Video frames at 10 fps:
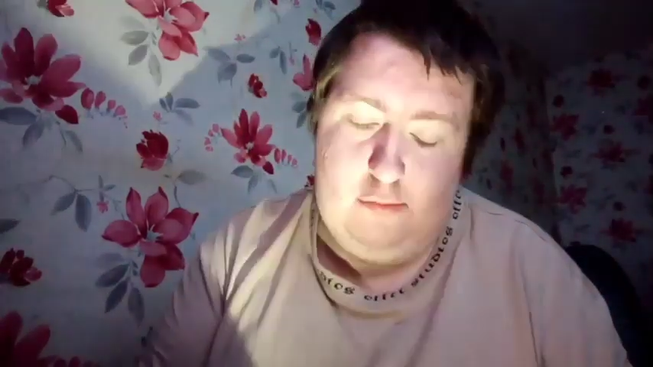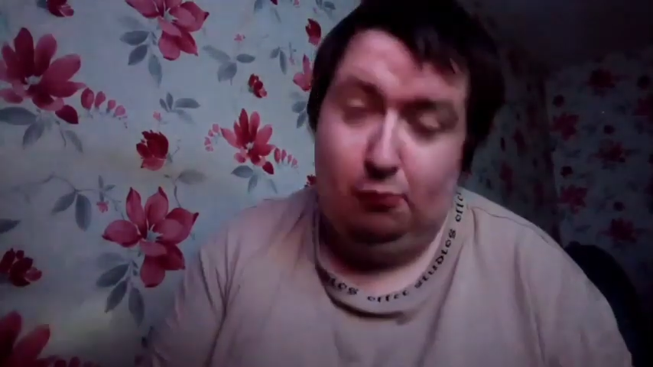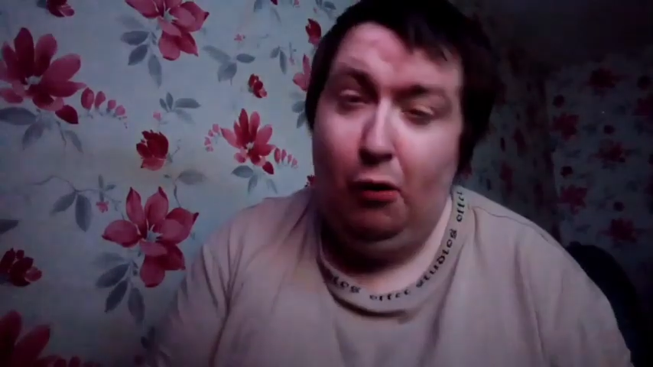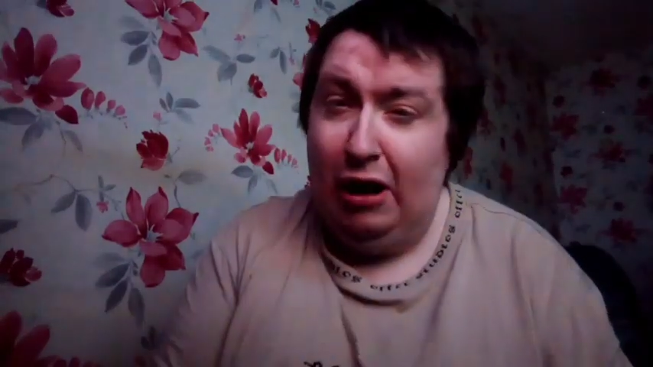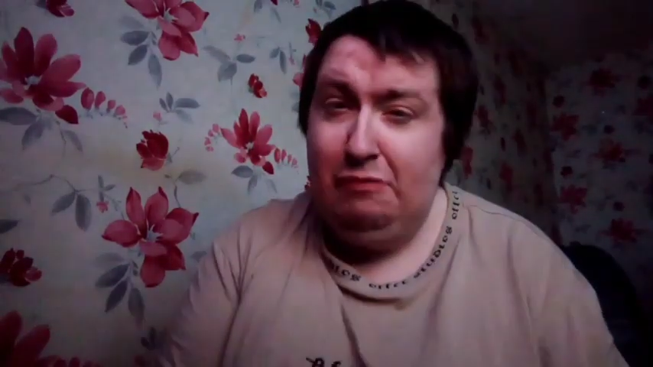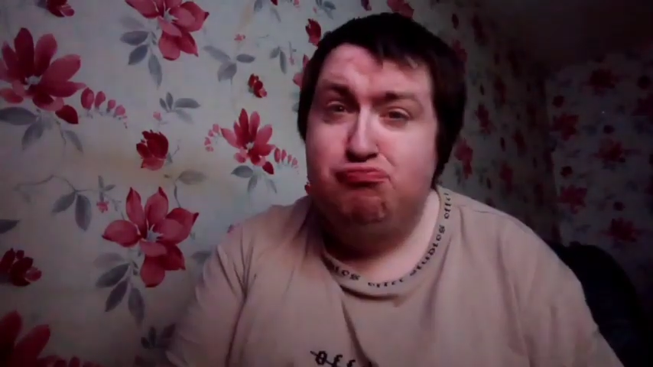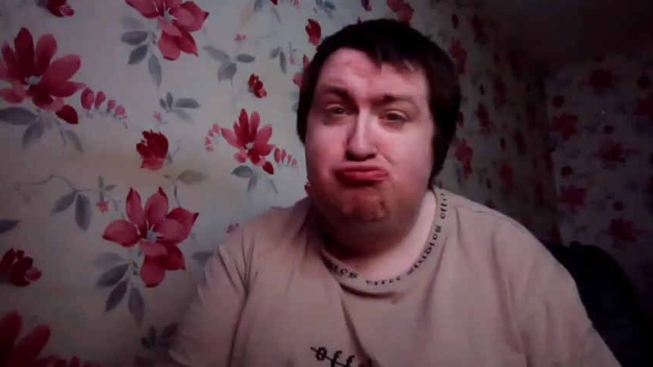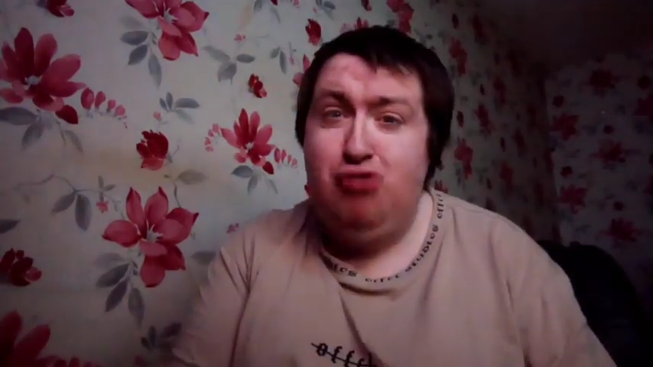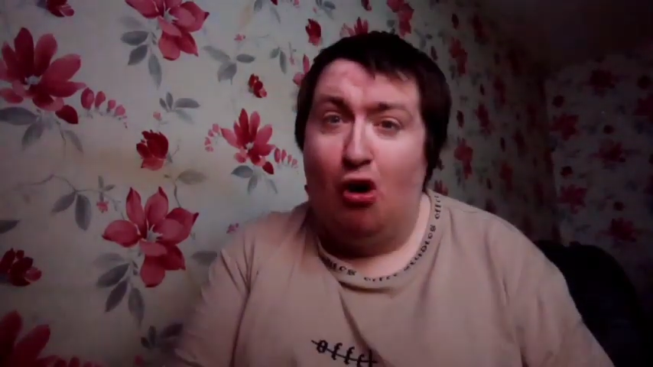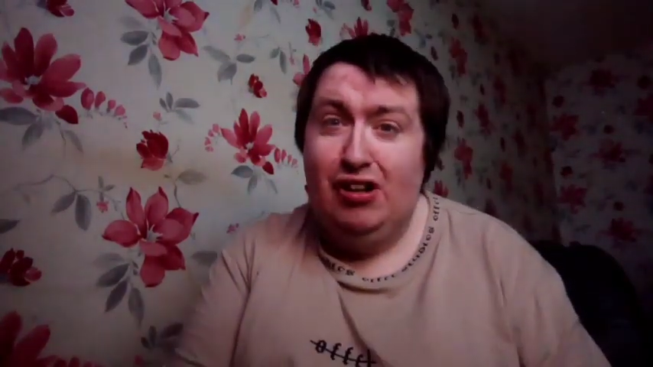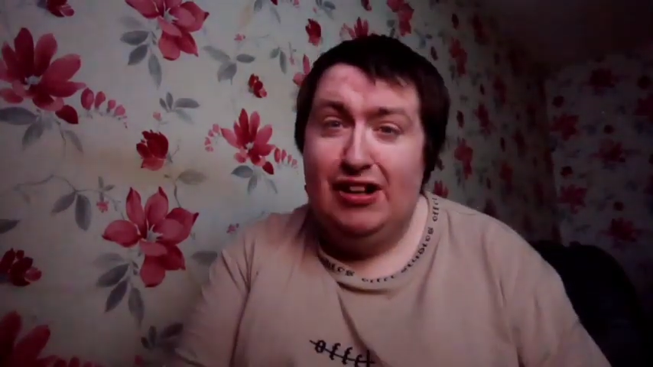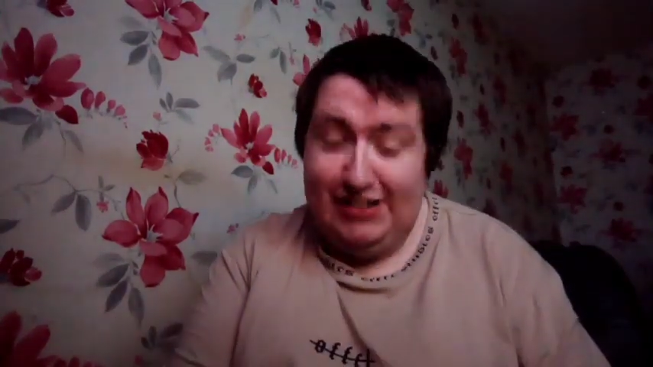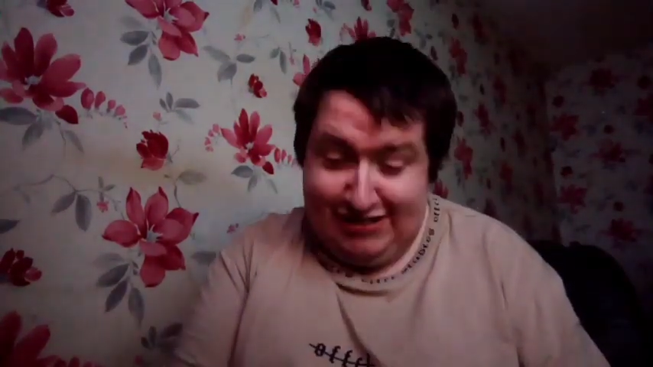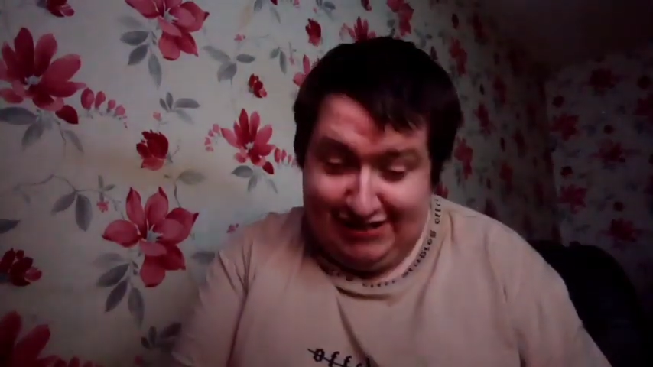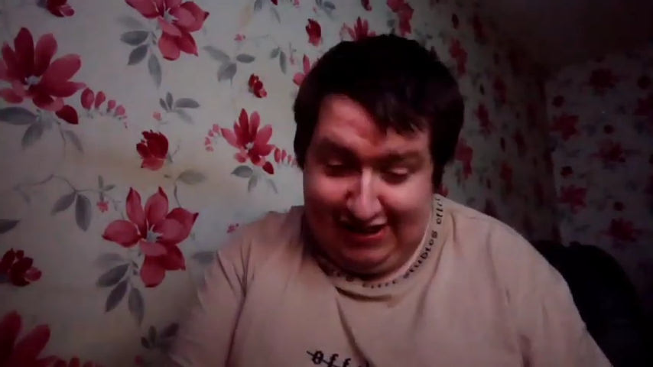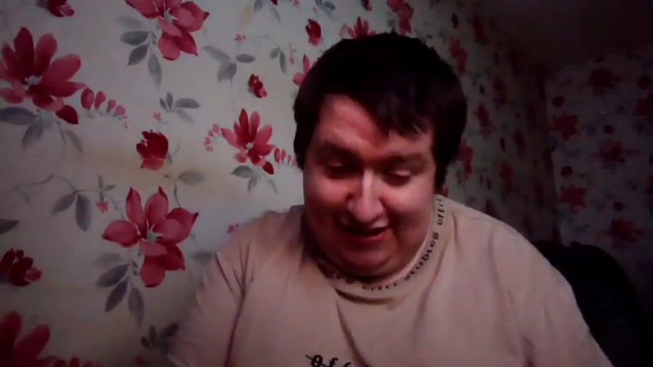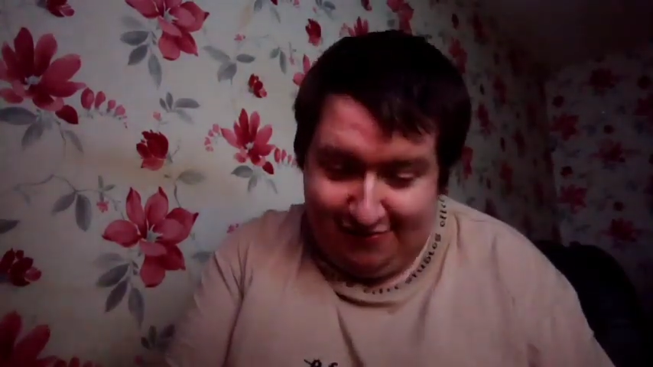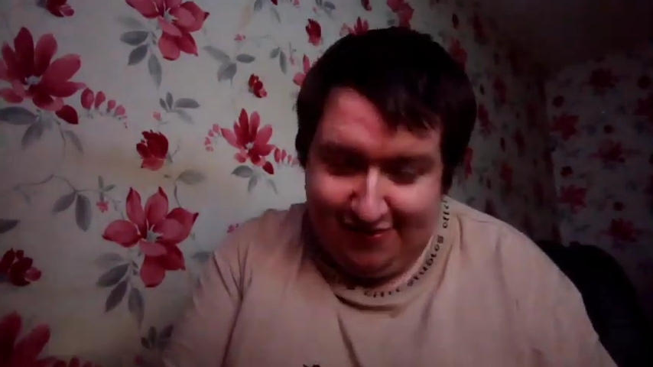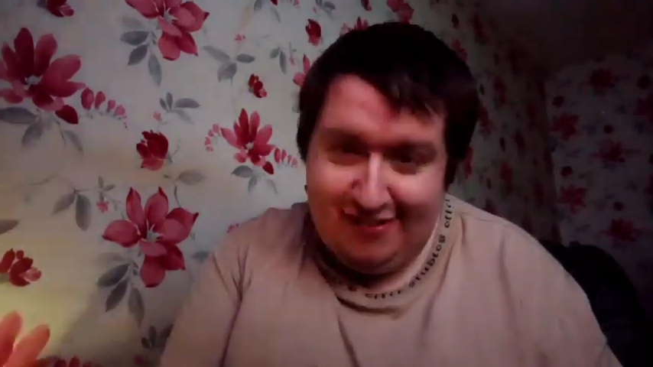Whoa, that's bright. You can see the...